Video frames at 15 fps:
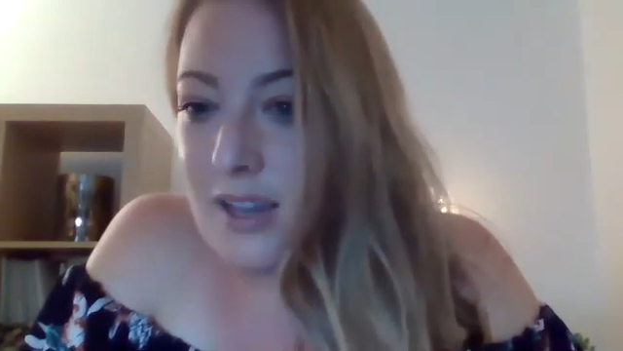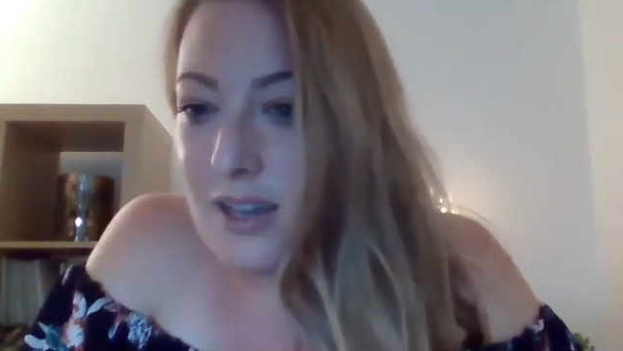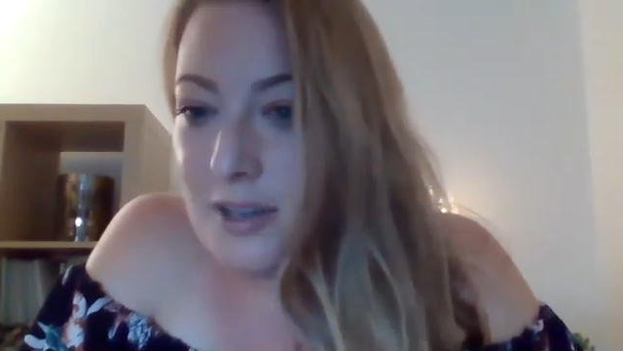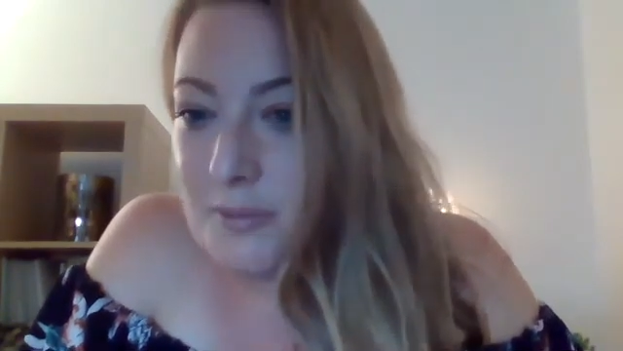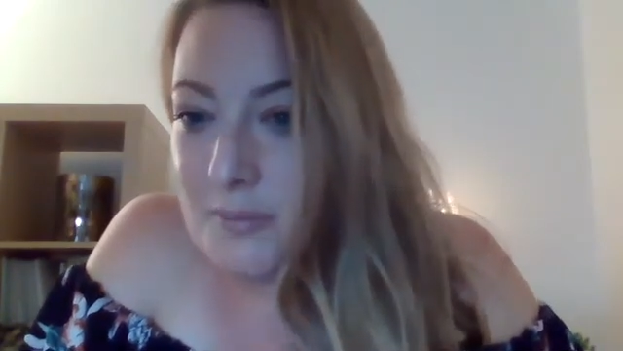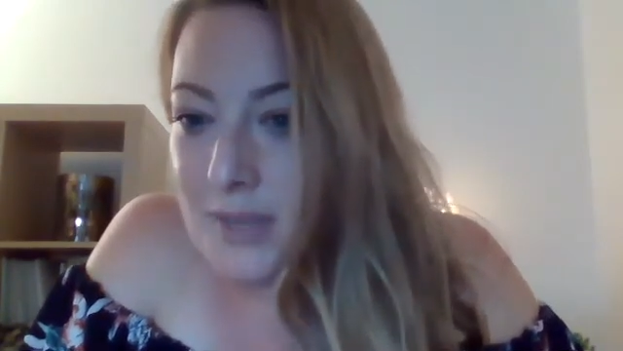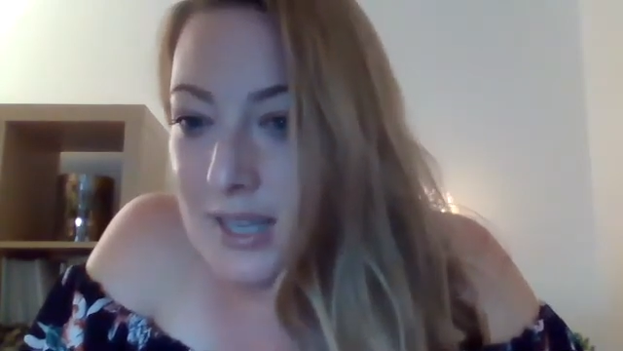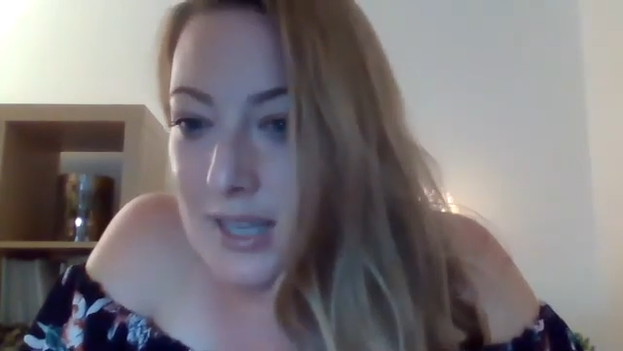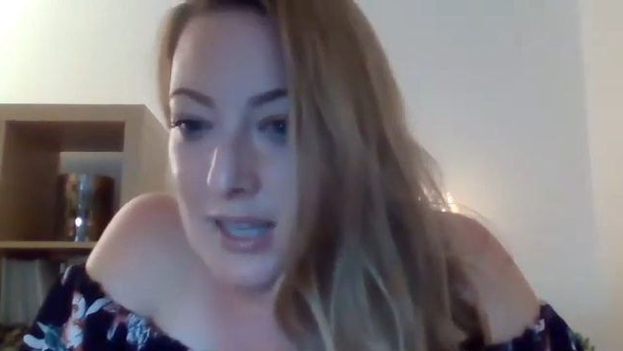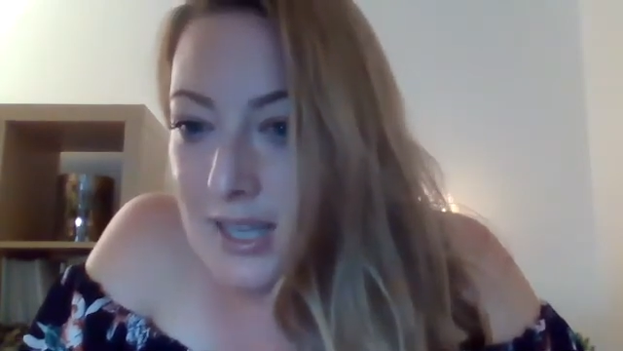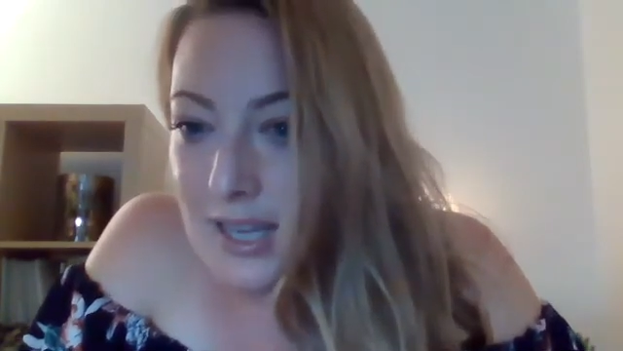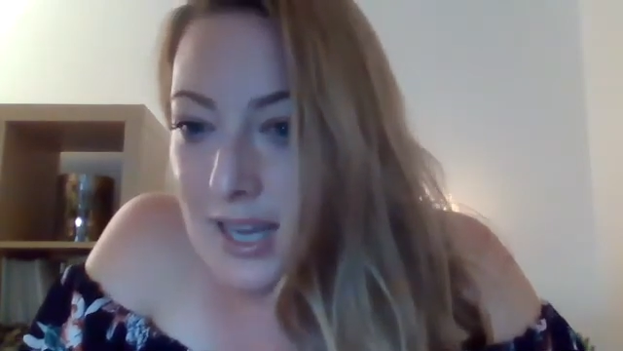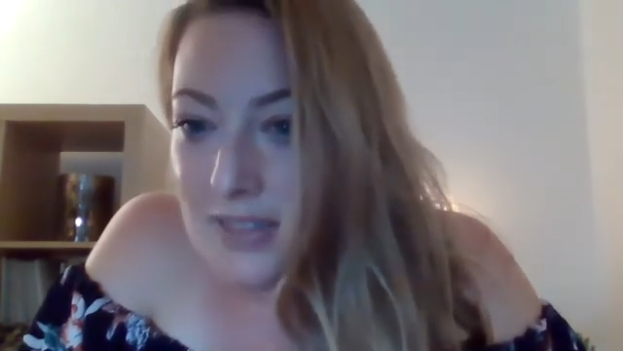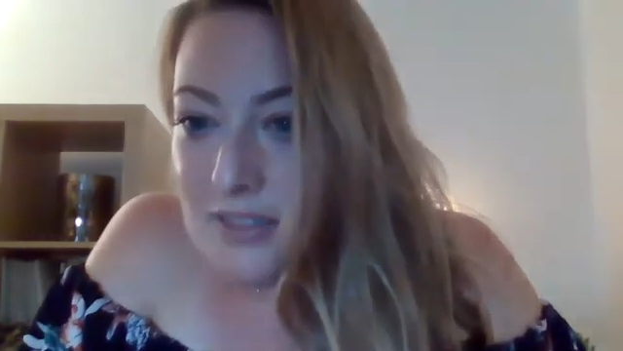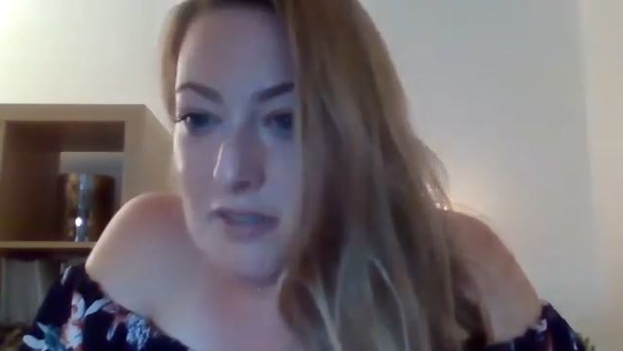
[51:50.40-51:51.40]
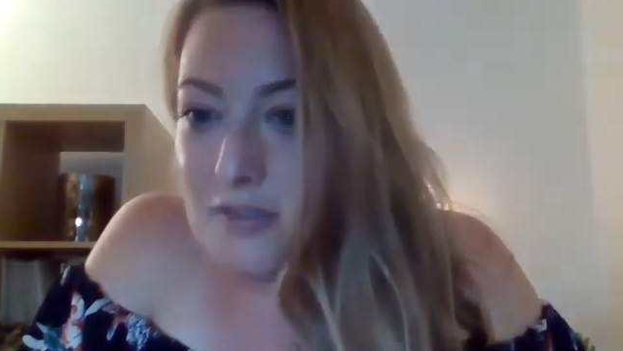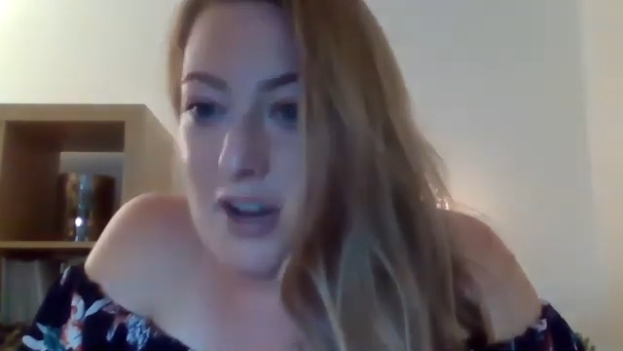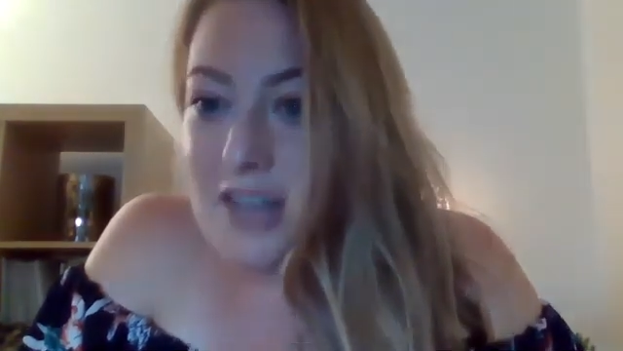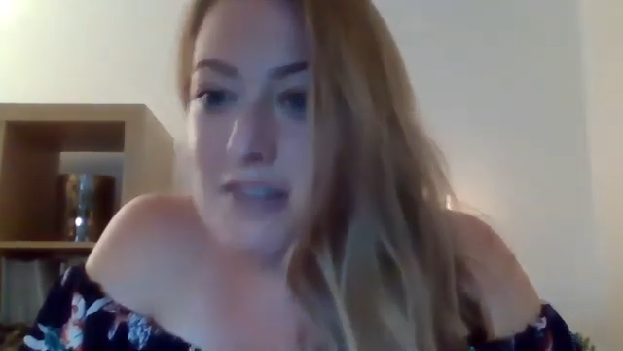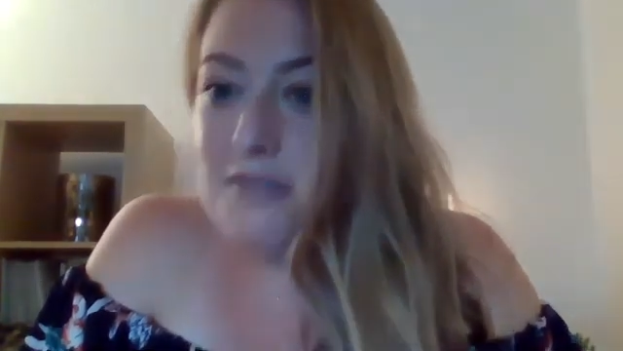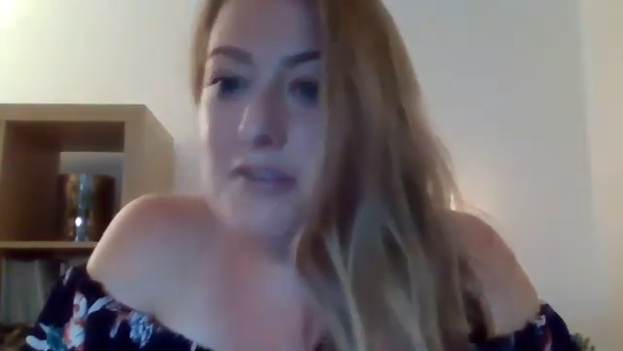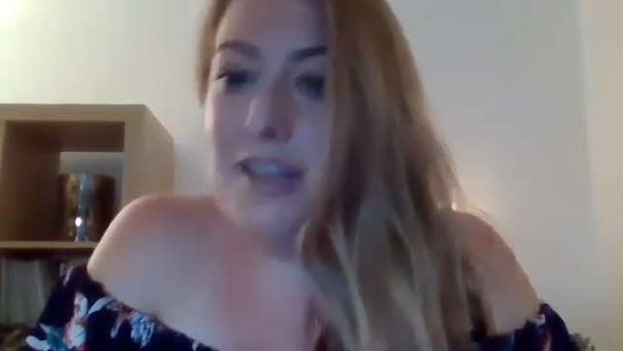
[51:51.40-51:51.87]
And the
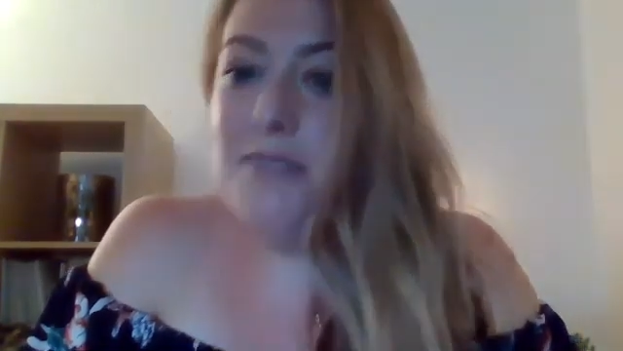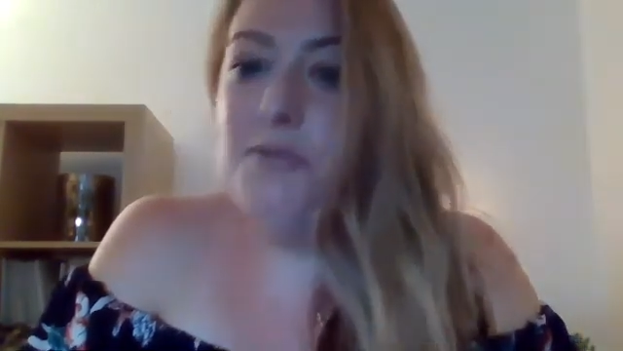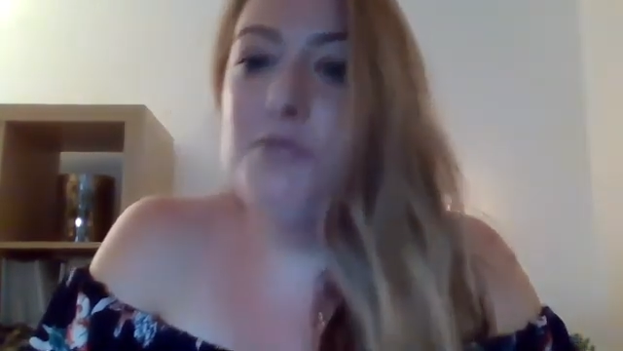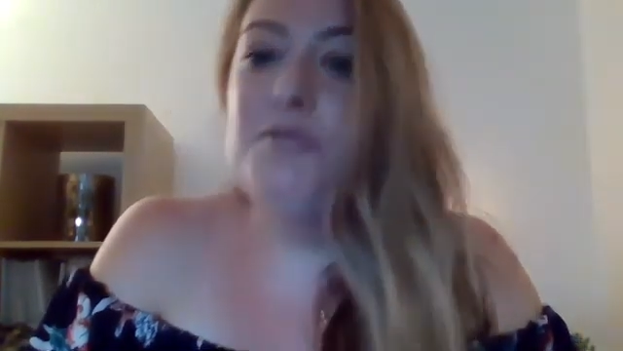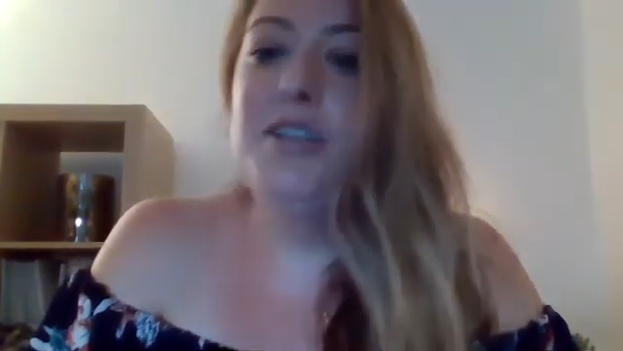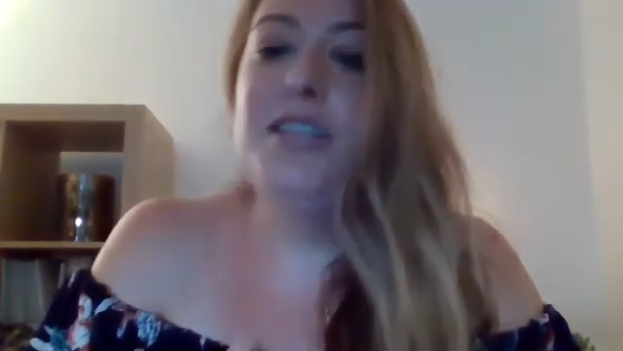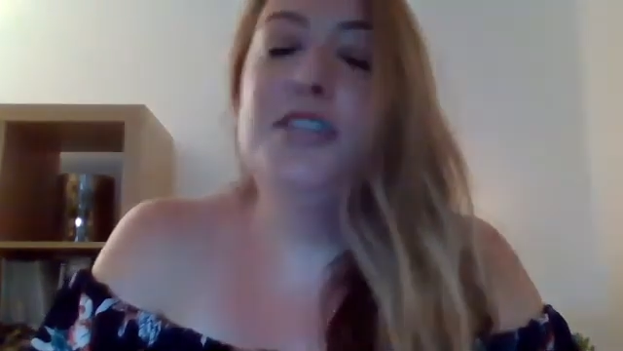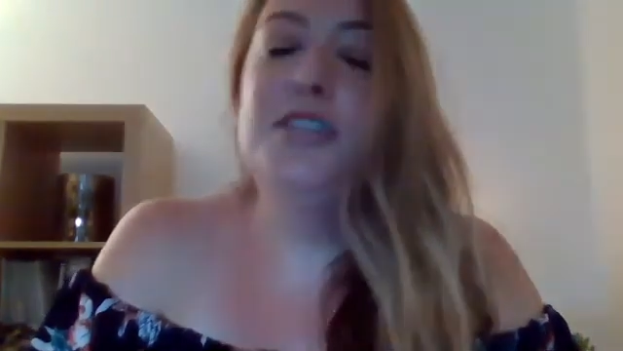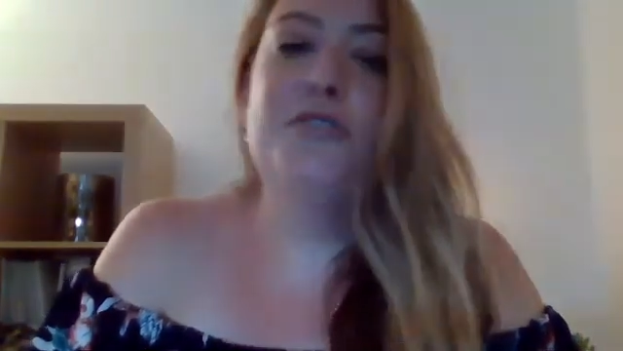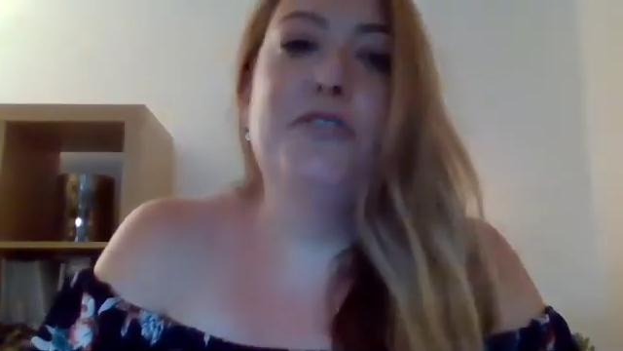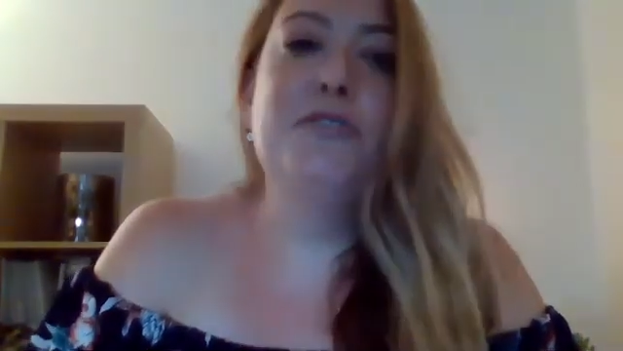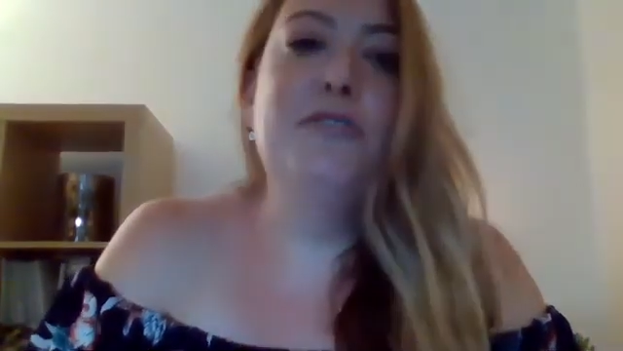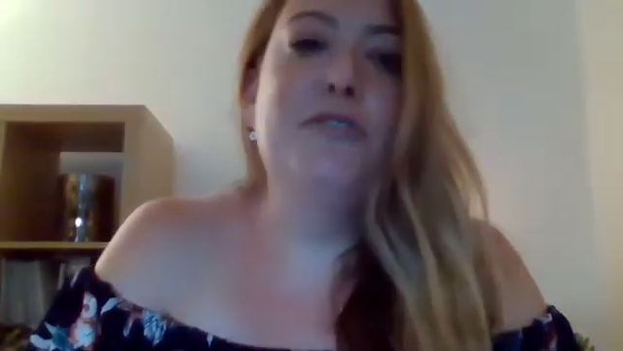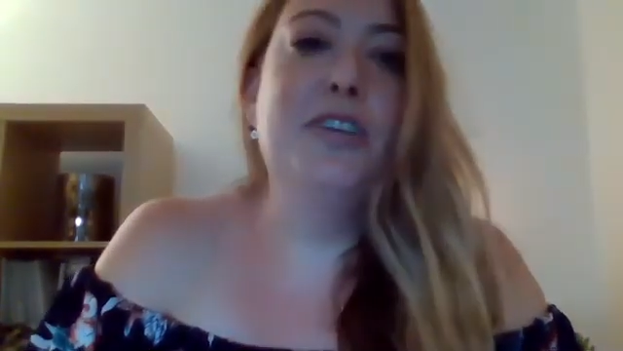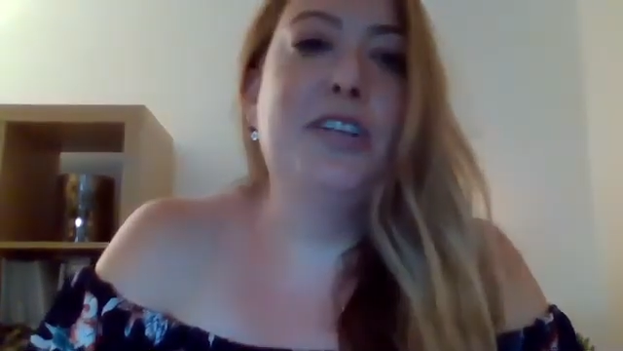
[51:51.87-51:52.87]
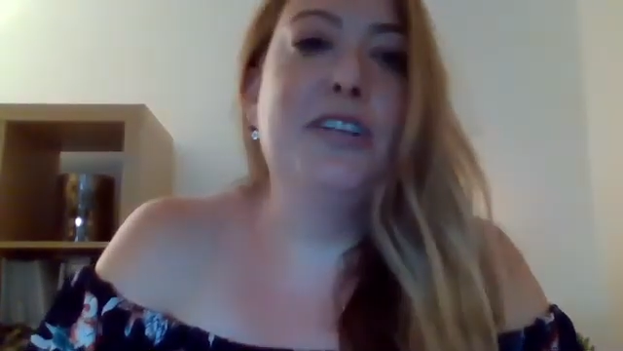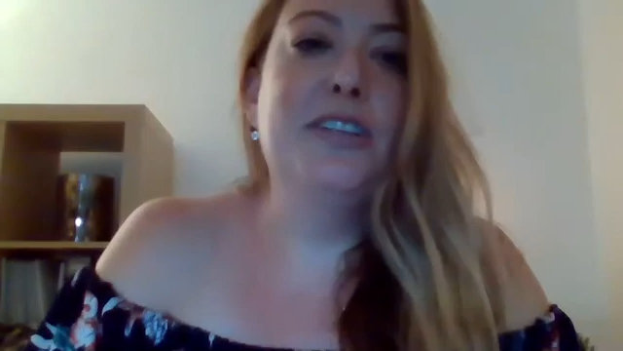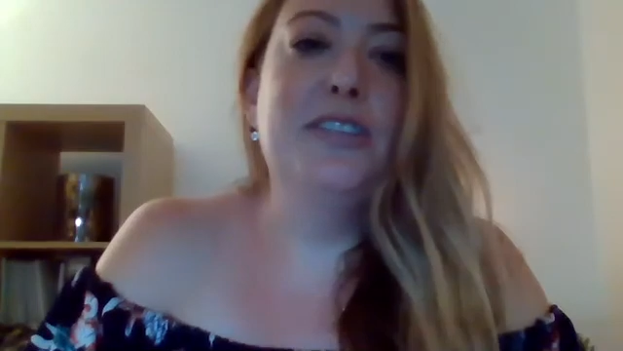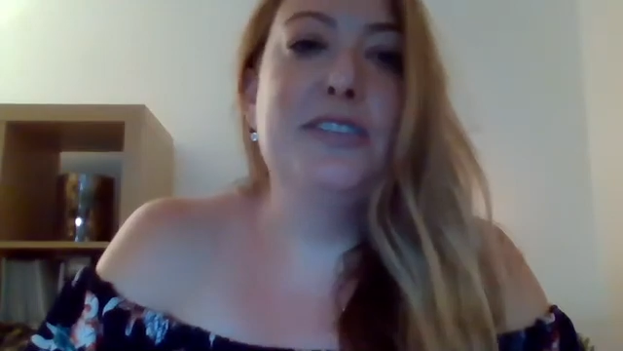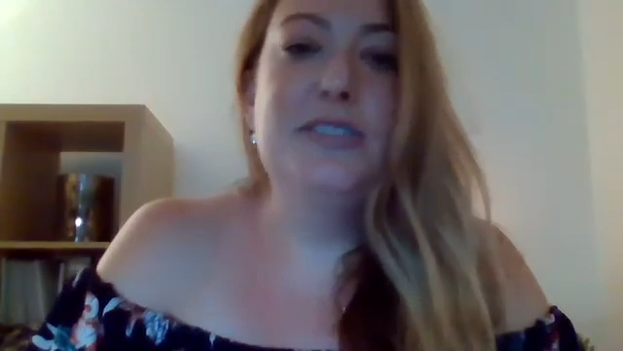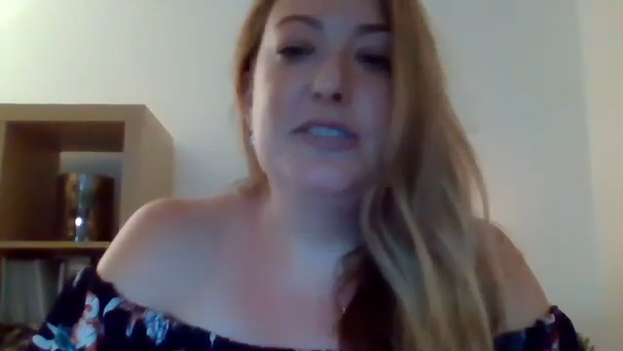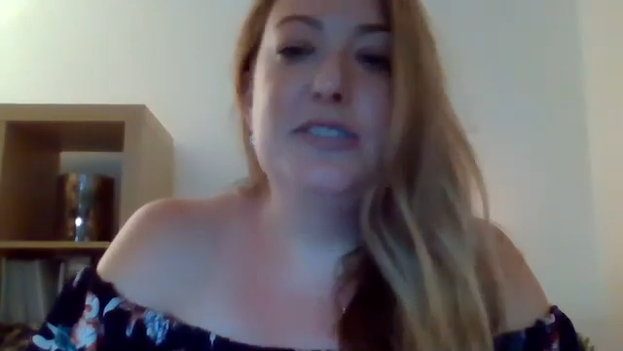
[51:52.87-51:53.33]
violet flame was really strong for her.